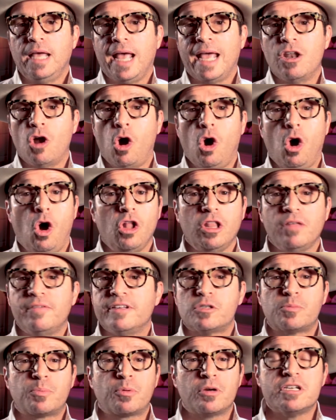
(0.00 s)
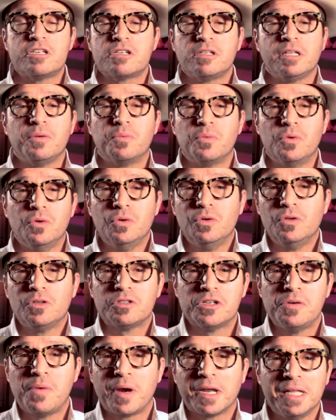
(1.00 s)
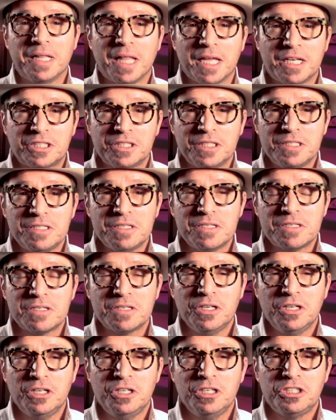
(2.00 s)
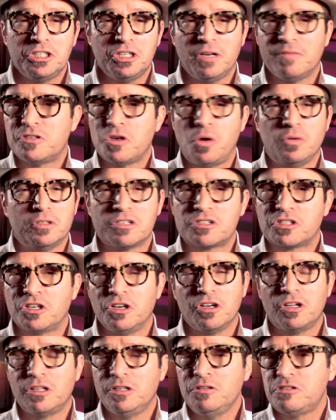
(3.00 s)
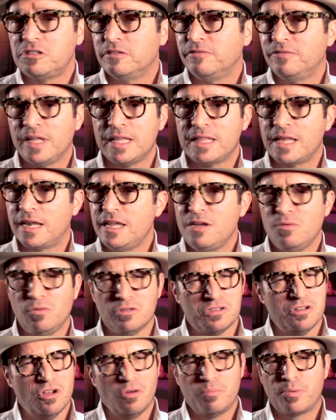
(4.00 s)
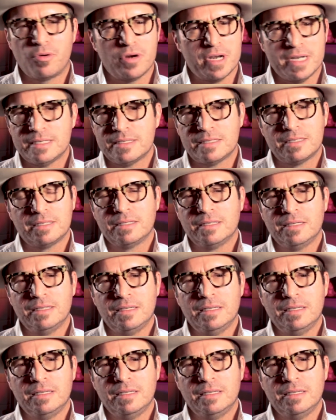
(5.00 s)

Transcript: and all of its priestly rules and regulations should have told us conclusively that he was no priest.